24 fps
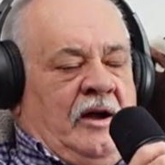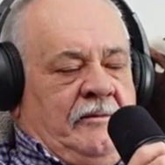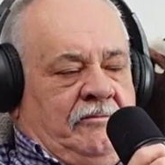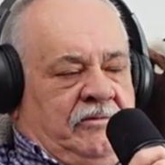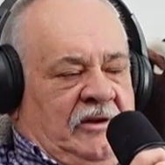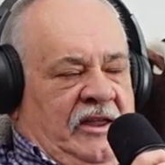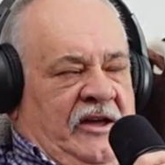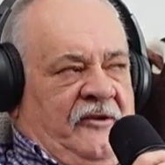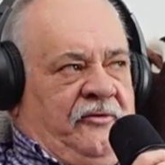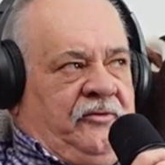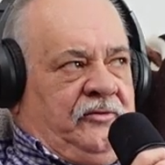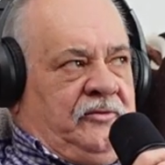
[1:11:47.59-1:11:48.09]

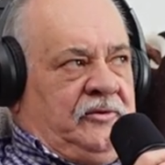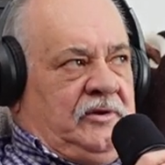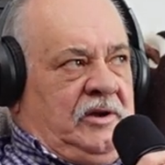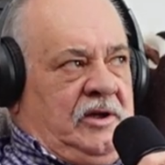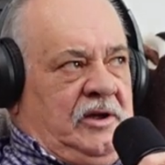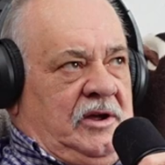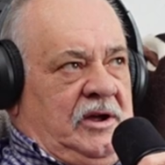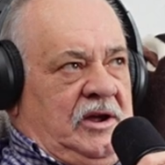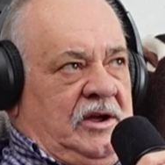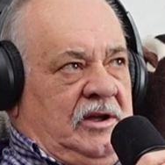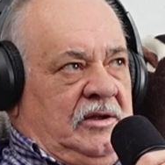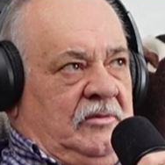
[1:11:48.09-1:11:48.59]
left,
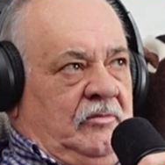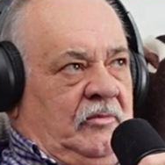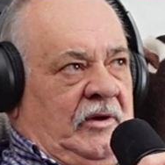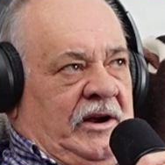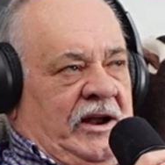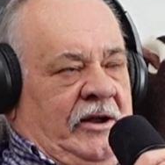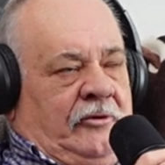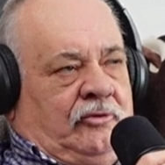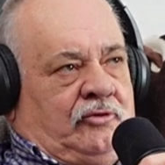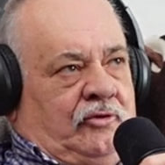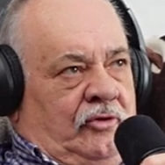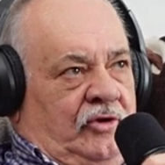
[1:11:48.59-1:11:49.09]
went
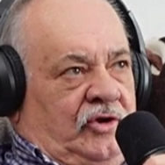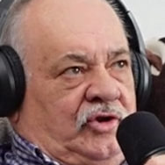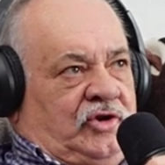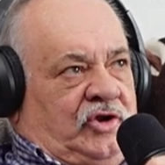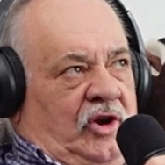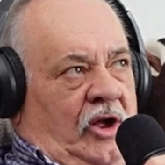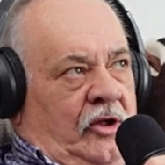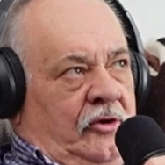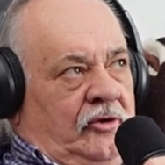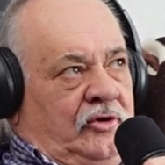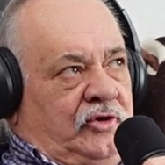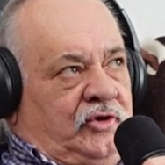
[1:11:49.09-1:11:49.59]
out to the
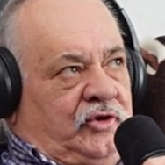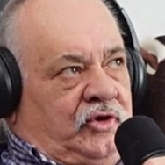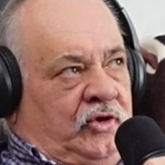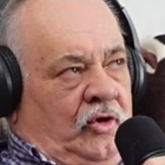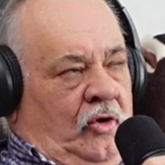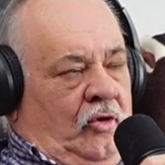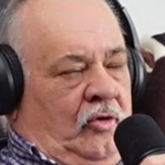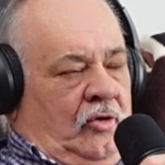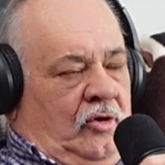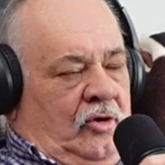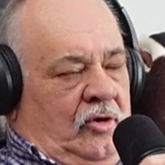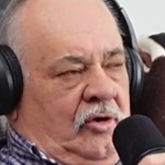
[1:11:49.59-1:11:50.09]
southern
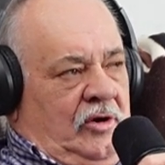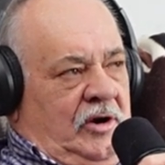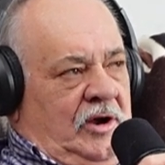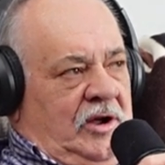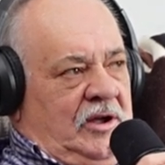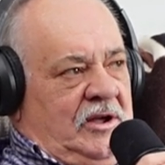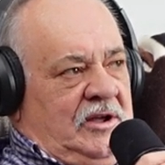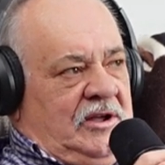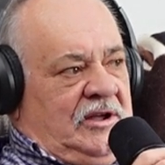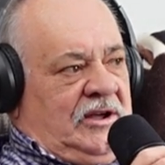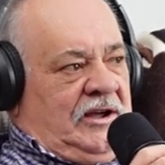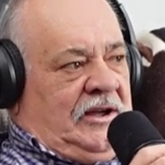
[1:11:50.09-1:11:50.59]
shore,
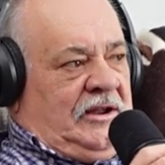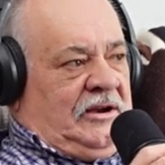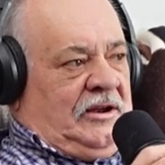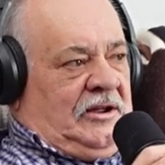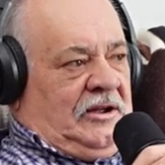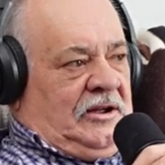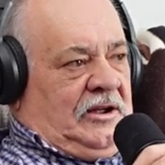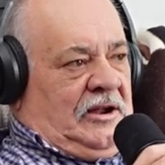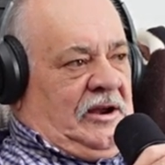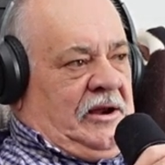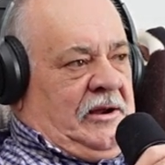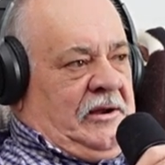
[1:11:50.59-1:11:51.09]
and
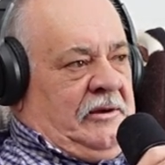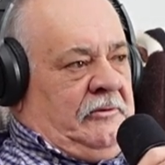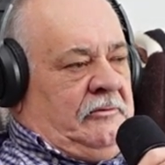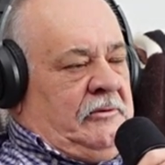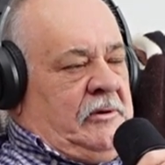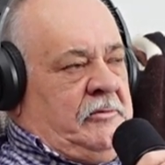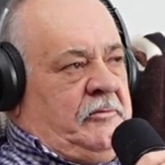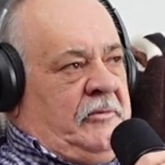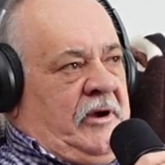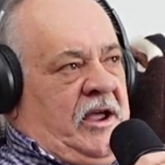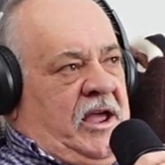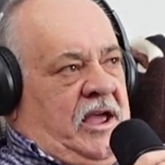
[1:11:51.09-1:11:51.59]
I
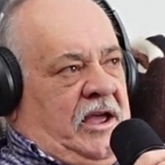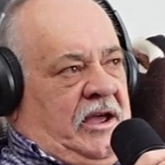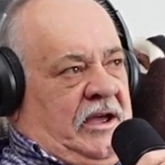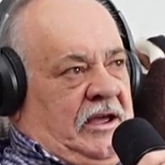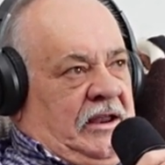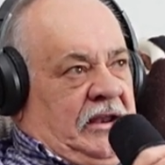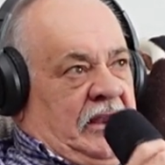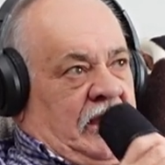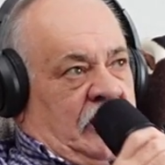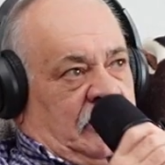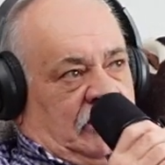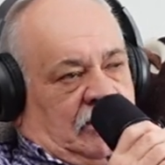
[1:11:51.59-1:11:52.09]
remember,
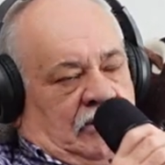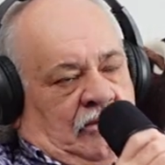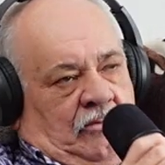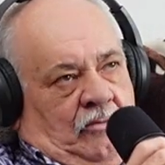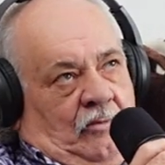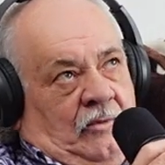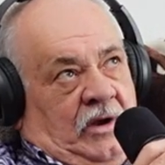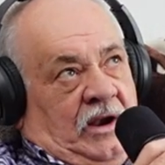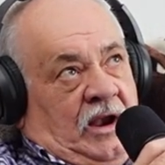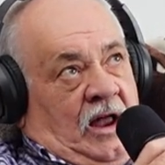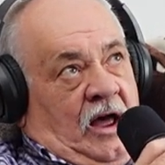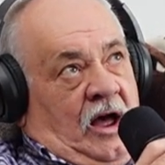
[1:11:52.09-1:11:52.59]
and I
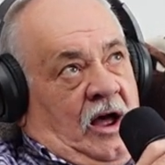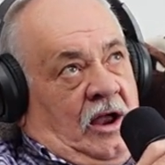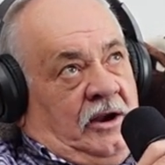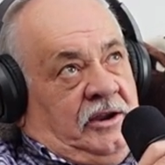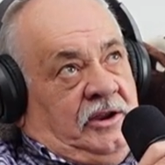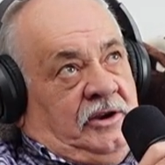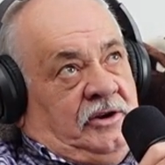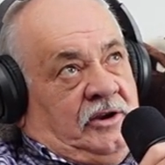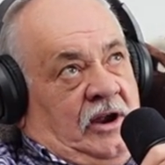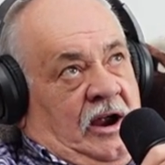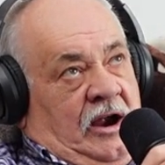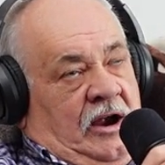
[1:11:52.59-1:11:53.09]
went on
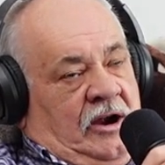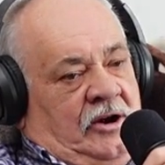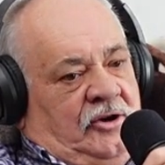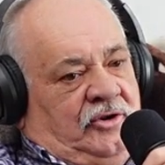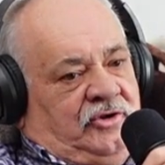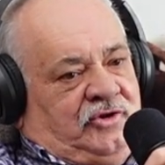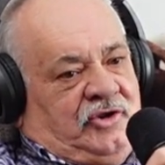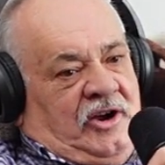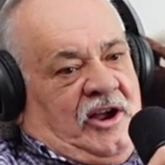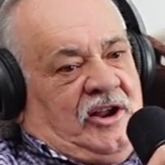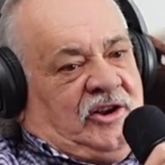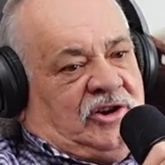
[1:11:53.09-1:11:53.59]
into
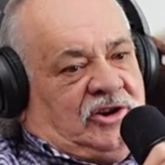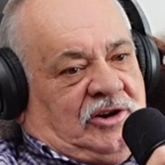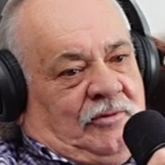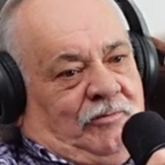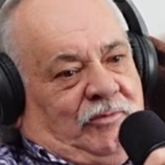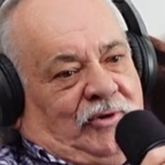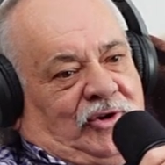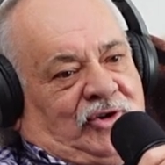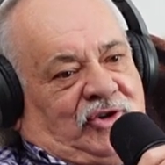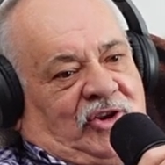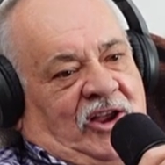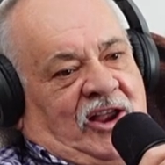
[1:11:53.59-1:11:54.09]
Argentia,
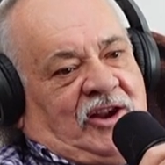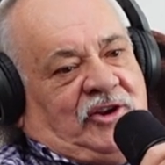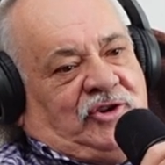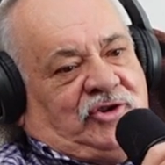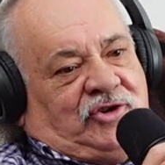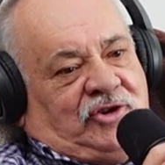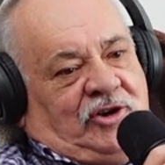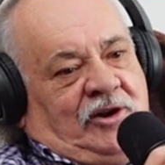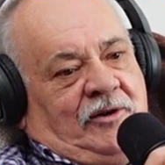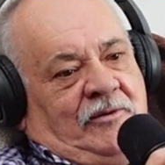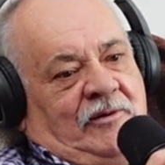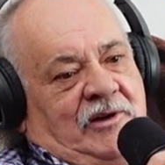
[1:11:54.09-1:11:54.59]

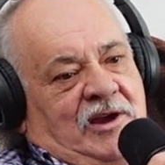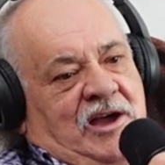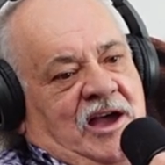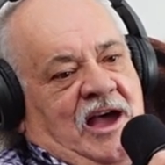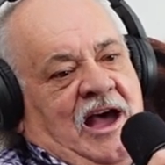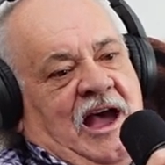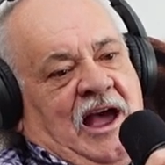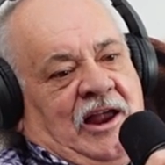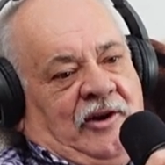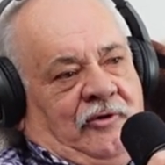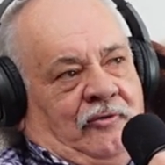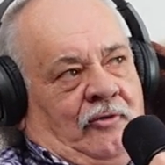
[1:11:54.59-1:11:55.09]
Placentia,
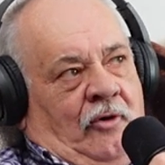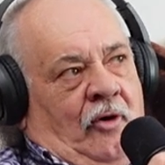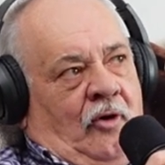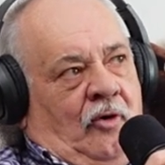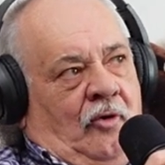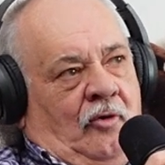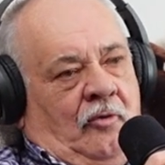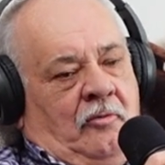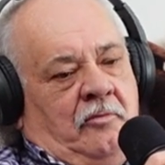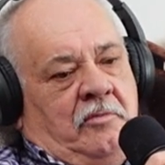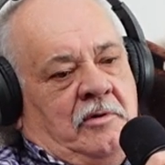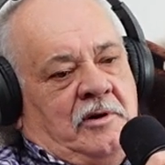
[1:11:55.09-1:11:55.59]
and
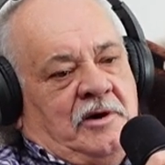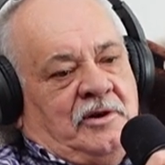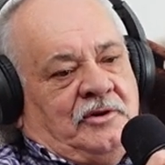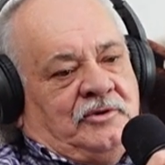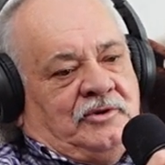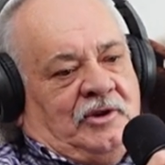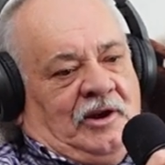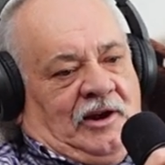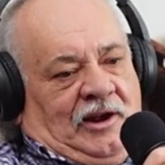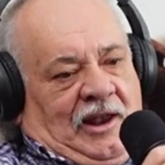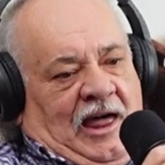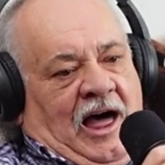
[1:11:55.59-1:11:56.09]
drove
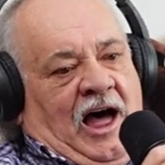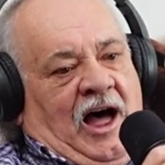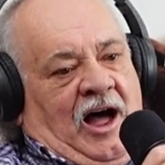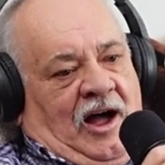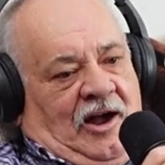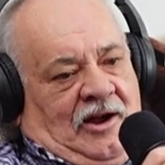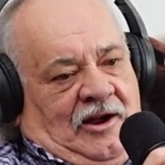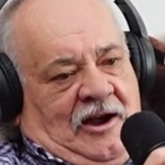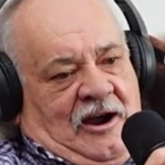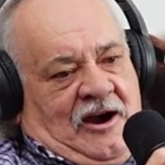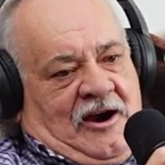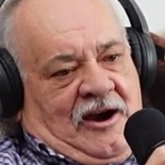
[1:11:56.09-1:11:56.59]
to
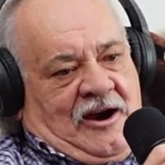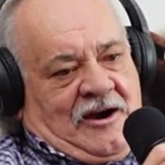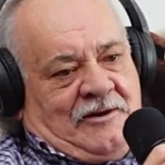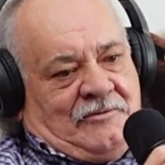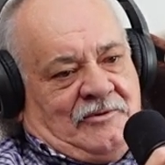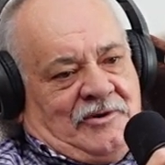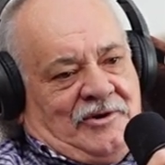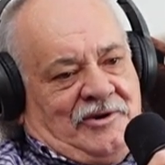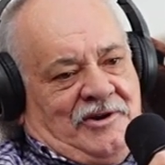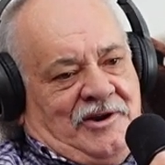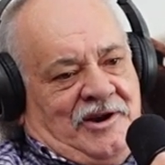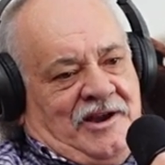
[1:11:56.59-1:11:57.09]
Long
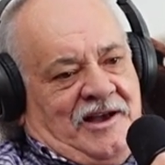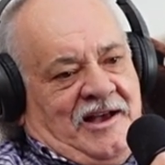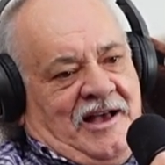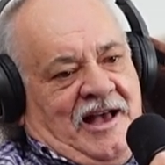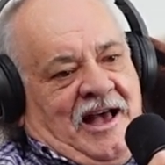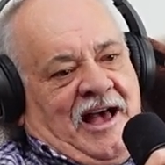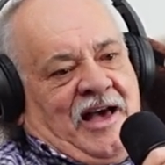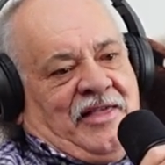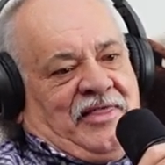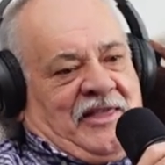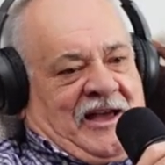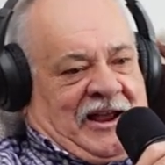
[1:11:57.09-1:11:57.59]
Harbour.
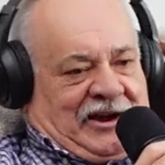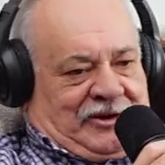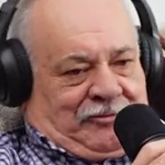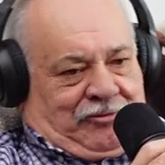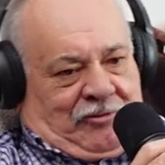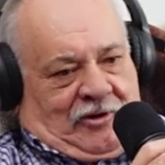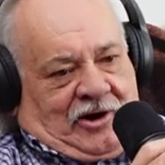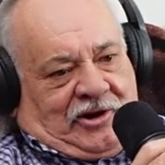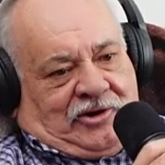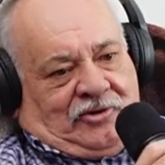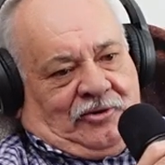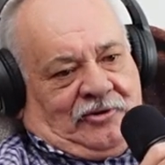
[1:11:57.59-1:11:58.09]
And that's
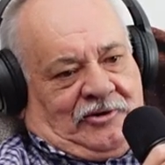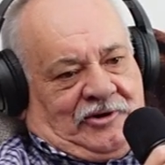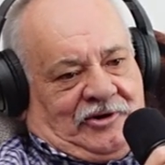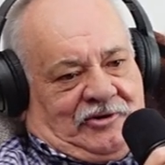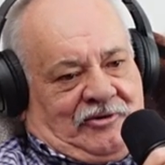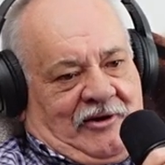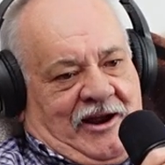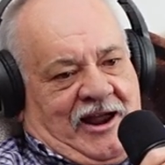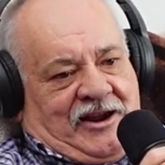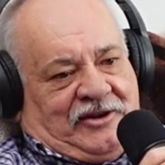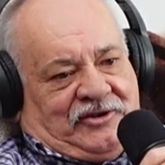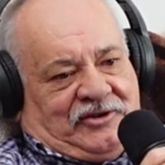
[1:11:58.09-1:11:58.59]
where I took the
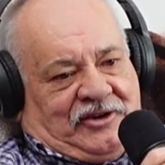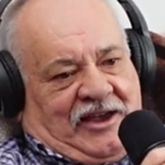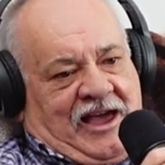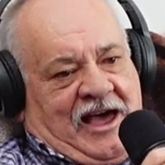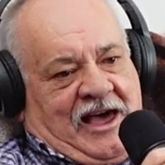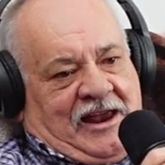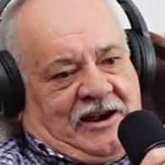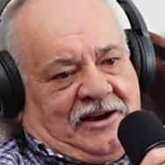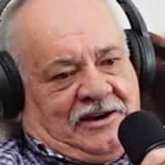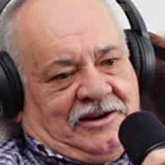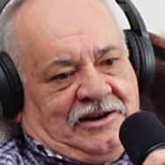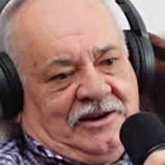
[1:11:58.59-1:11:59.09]

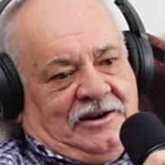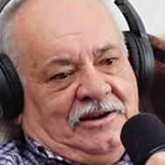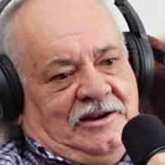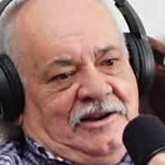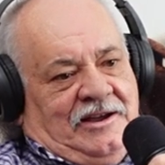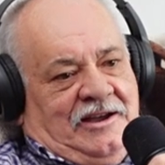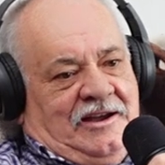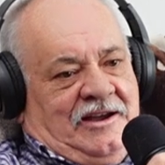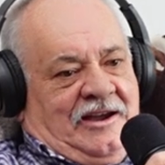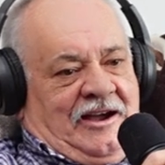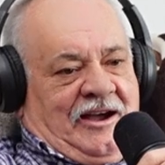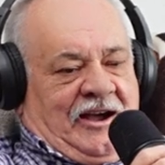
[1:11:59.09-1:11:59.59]
Trans-Canada.
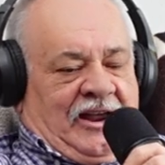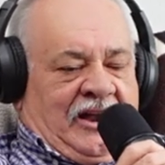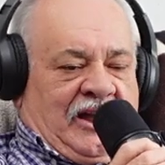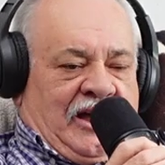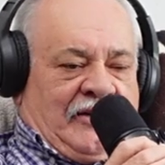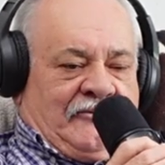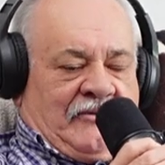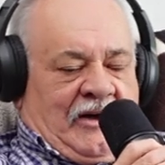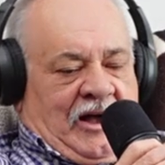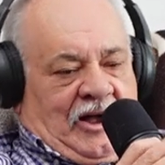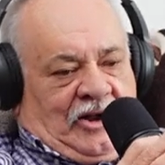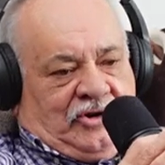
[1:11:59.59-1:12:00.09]
Yeah. And
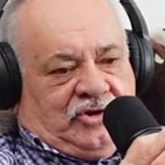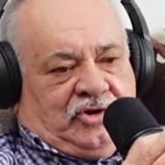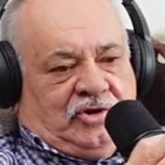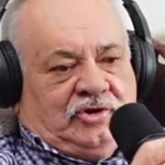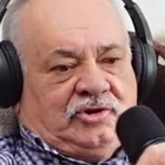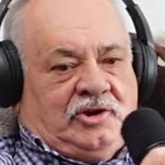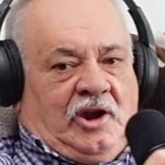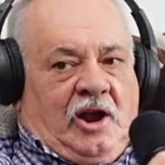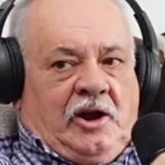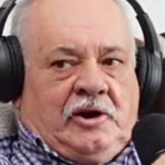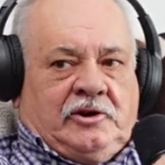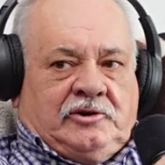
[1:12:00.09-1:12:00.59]
I've also
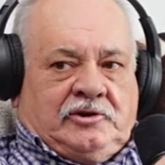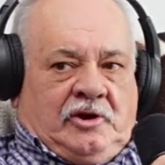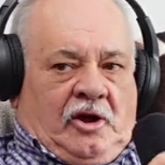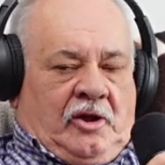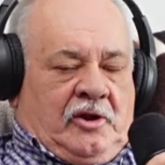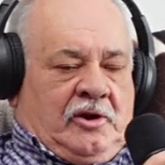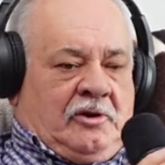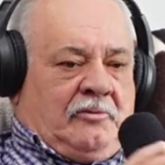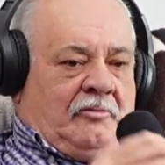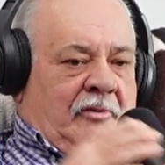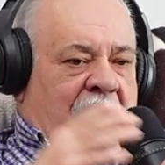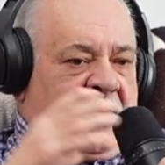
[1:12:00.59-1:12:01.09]
done it the
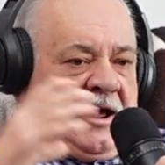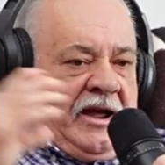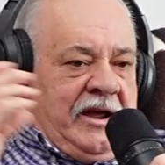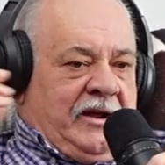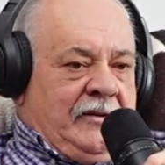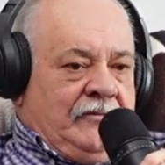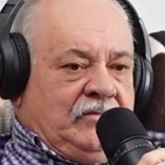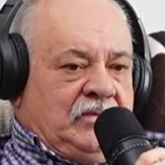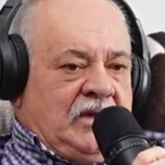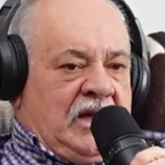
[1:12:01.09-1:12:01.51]
other way,